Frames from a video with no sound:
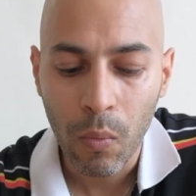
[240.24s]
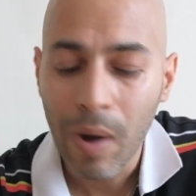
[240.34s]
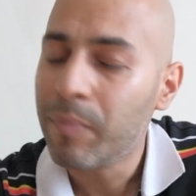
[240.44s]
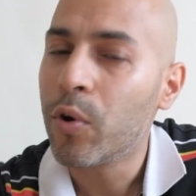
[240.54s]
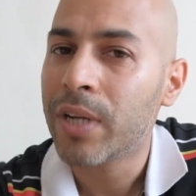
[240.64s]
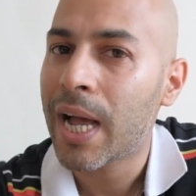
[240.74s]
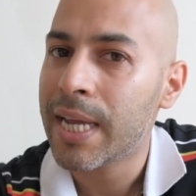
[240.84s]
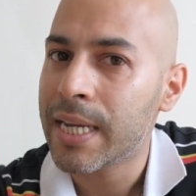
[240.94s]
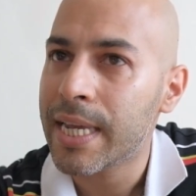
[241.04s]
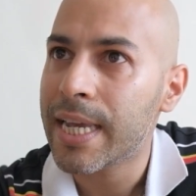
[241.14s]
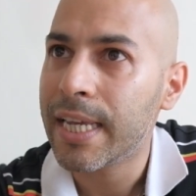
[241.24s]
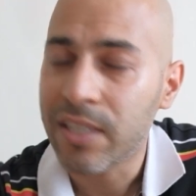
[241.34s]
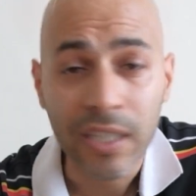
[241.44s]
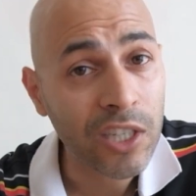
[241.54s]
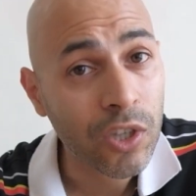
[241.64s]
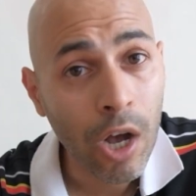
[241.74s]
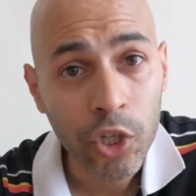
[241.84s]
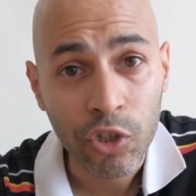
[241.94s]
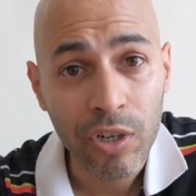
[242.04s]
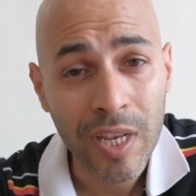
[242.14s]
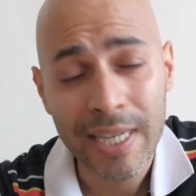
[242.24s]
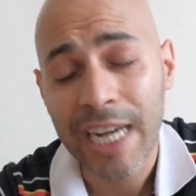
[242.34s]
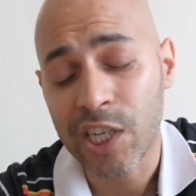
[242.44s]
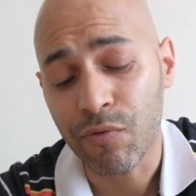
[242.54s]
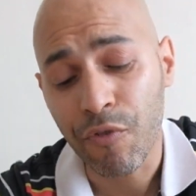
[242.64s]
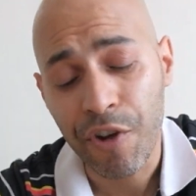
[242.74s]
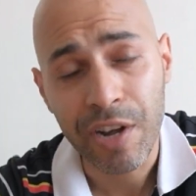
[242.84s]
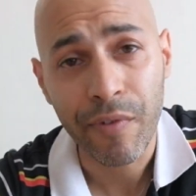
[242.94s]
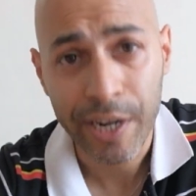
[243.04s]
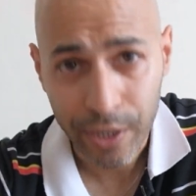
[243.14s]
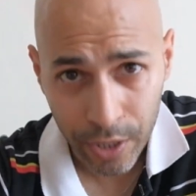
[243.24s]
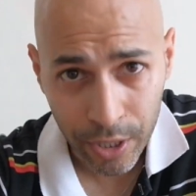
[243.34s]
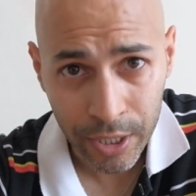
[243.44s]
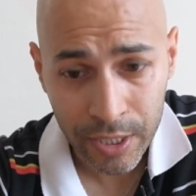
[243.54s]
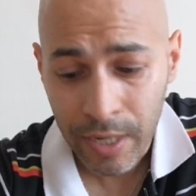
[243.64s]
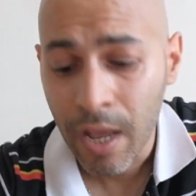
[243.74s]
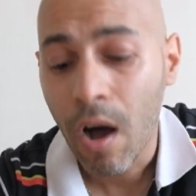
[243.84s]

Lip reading: 1.8 isn't disastrous, it's actually really, really good.